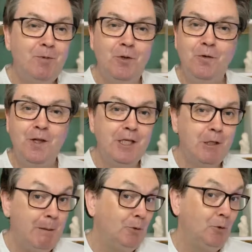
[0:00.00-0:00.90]
do things
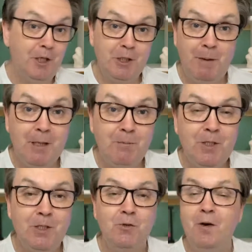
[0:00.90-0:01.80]
that people don't expect me
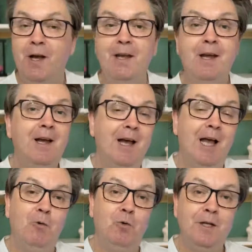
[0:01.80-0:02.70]
to do.
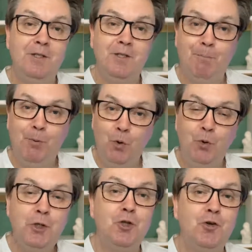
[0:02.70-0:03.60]
I'll go into
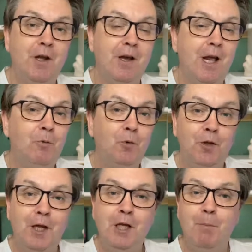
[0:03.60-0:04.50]
poetry, and I will
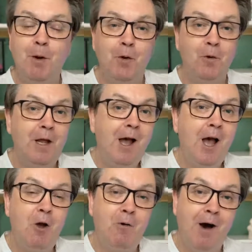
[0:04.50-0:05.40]
think about
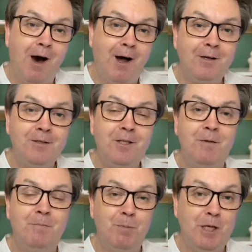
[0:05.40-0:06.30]
how art
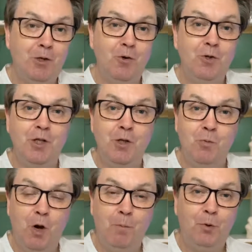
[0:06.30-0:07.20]
can be used in the
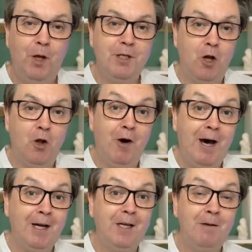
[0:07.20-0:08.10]
workplace, or how
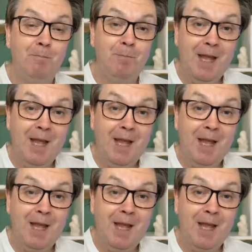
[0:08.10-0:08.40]
art can